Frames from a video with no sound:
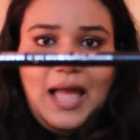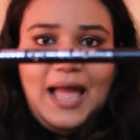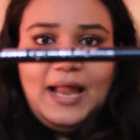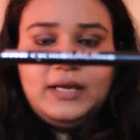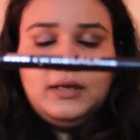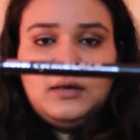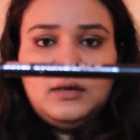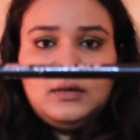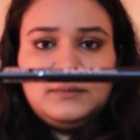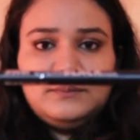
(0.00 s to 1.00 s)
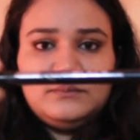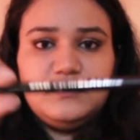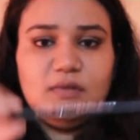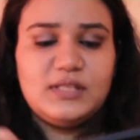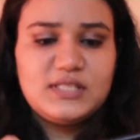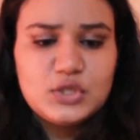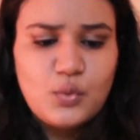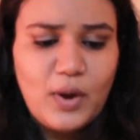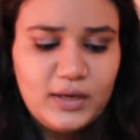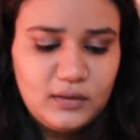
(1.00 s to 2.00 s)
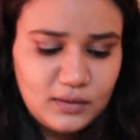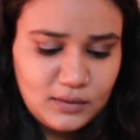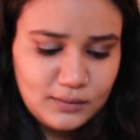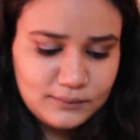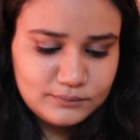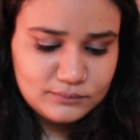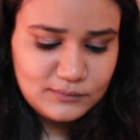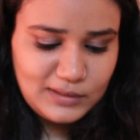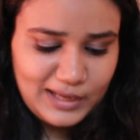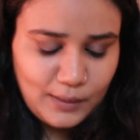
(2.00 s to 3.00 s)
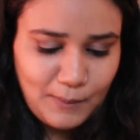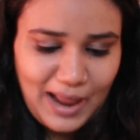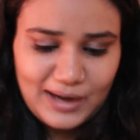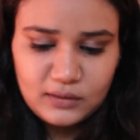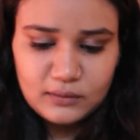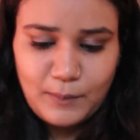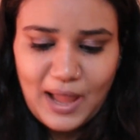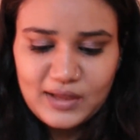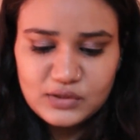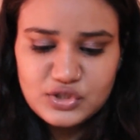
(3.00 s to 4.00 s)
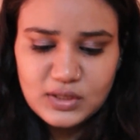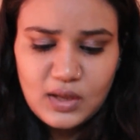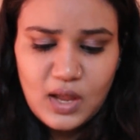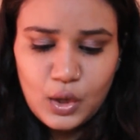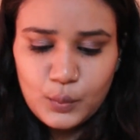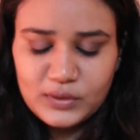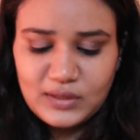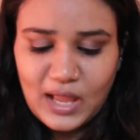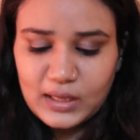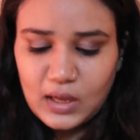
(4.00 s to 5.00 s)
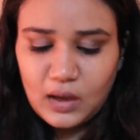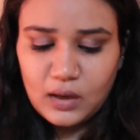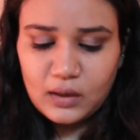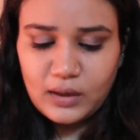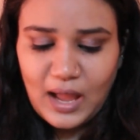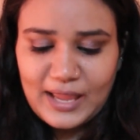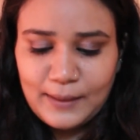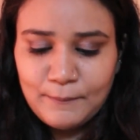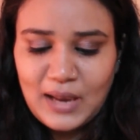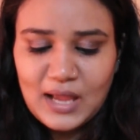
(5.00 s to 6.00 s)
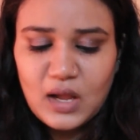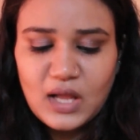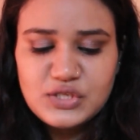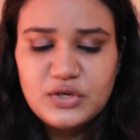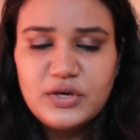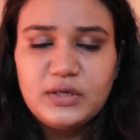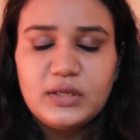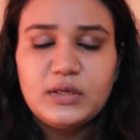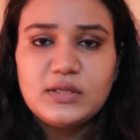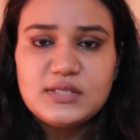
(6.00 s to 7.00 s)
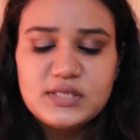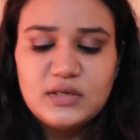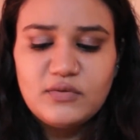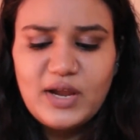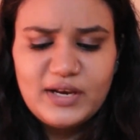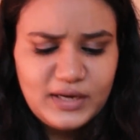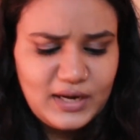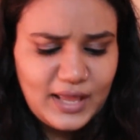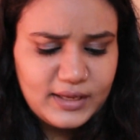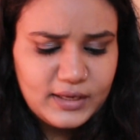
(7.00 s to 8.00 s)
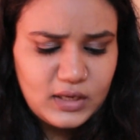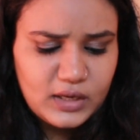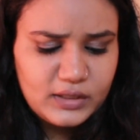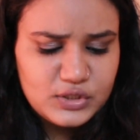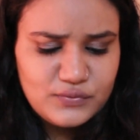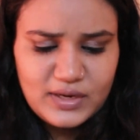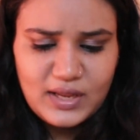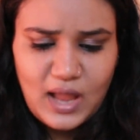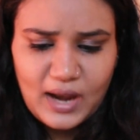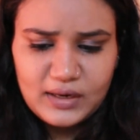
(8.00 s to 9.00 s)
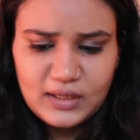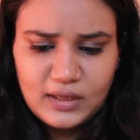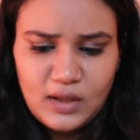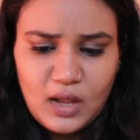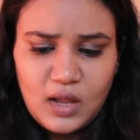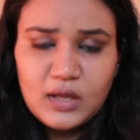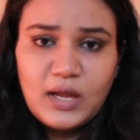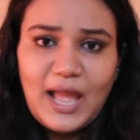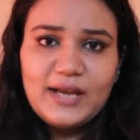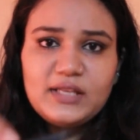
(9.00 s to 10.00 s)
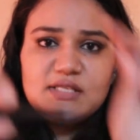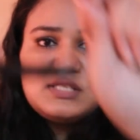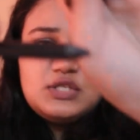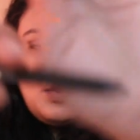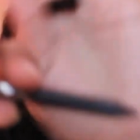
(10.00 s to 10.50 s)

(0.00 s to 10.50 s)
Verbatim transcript: and um, this is quite um, like a matte packaging with Nykaa I Am Black Kajal written in silver. I really like it. It is very handy, and this is